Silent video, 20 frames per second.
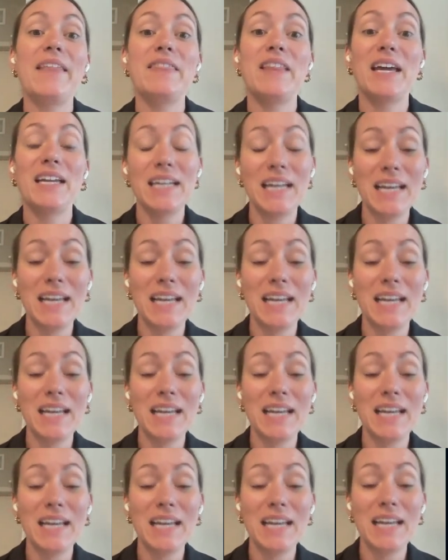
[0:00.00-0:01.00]
and then
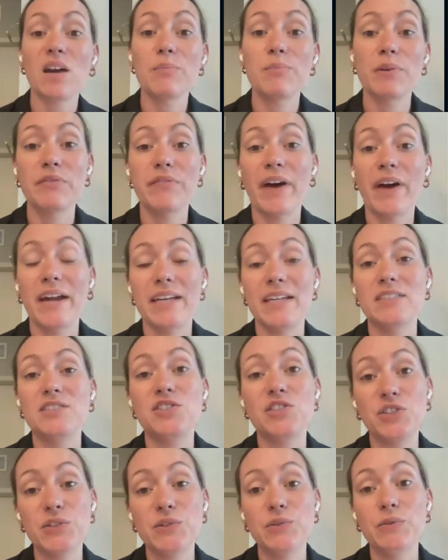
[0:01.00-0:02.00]
insights are
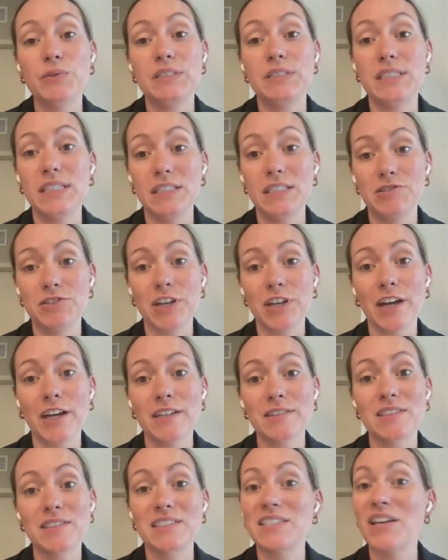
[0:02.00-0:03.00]
provided to
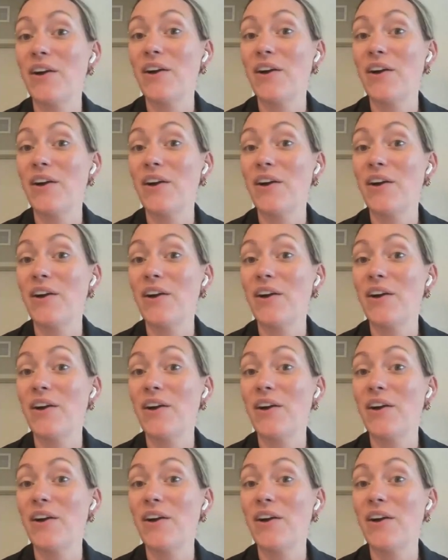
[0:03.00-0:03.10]
teachers.